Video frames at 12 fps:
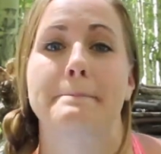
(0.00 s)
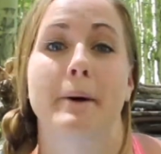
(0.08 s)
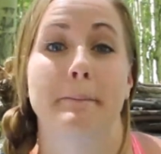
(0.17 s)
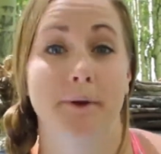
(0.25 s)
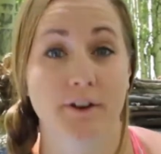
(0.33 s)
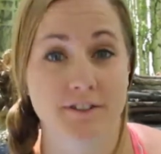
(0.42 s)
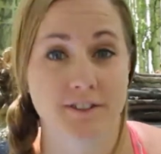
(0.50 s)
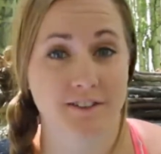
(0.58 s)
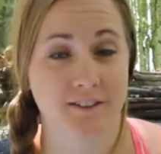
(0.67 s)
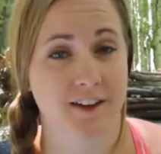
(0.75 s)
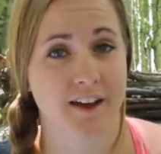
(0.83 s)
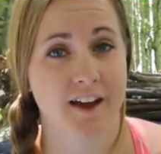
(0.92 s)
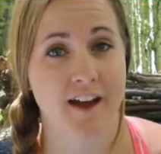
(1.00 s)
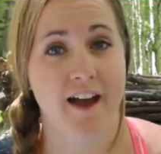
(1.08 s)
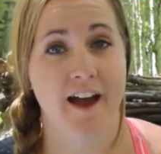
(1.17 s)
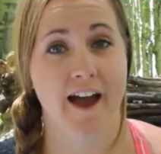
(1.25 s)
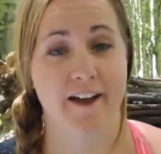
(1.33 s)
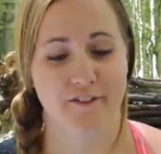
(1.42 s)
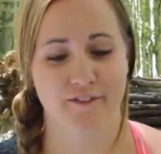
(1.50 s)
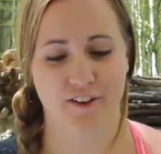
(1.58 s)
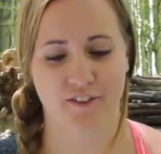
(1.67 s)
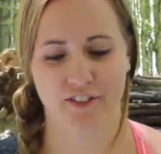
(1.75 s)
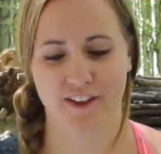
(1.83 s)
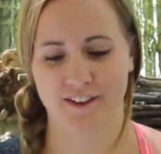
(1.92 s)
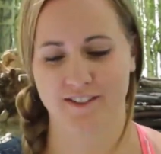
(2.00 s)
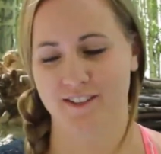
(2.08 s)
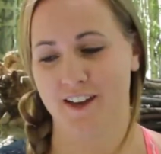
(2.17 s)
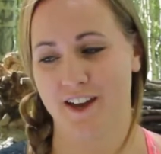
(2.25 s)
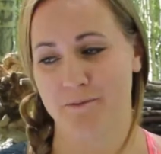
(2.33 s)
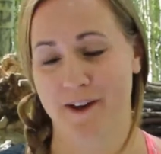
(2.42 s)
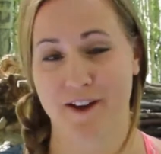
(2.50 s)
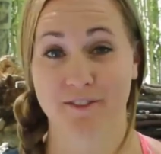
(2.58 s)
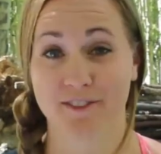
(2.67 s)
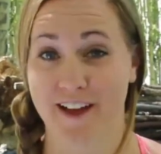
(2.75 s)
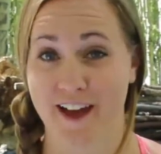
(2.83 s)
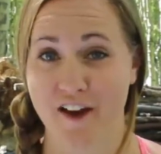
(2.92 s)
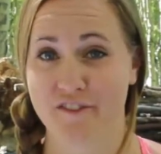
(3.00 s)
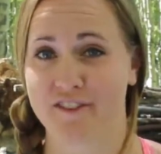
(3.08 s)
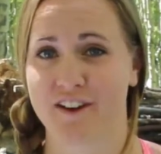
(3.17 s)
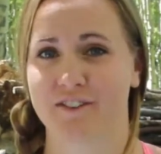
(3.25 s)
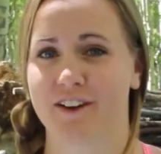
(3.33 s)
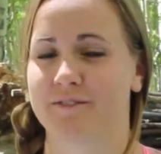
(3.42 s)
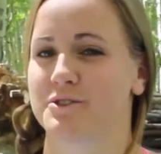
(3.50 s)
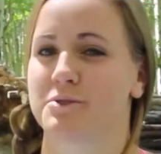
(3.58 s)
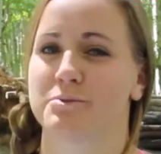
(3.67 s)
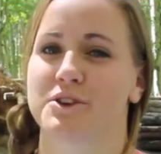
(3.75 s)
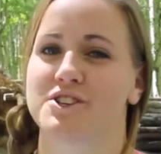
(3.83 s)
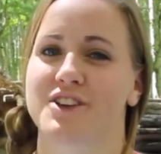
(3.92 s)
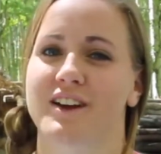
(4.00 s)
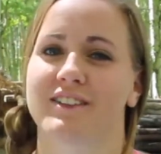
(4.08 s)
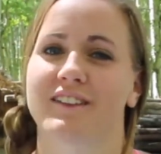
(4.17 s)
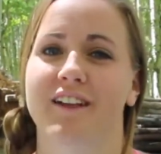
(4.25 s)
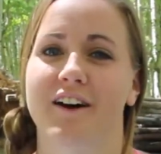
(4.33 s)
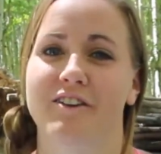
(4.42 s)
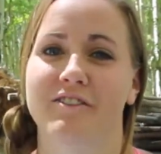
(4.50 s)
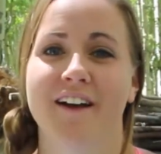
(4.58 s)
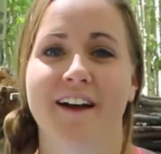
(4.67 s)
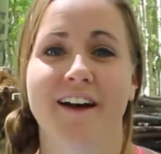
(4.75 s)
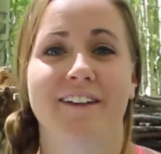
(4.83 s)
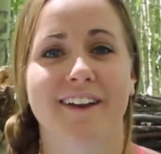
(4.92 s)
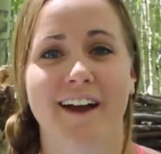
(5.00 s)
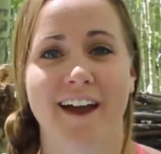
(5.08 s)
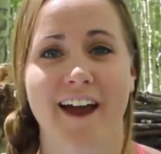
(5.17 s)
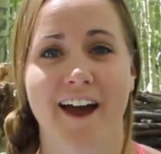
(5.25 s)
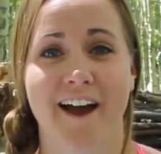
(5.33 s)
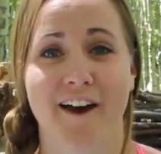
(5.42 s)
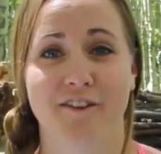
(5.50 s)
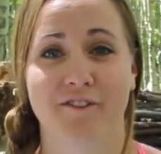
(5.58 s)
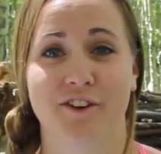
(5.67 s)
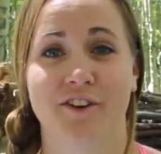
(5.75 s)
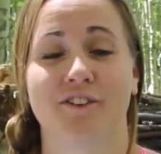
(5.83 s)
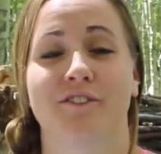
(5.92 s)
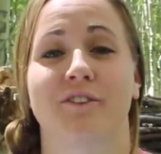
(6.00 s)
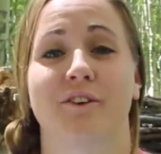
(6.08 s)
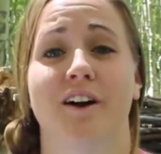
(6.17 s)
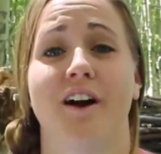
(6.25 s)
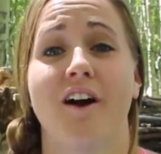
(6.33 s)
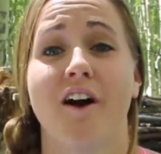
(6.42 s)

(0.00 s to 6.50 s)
But personally, I've felt this in my own life, and I've come to appreciate the love that I have for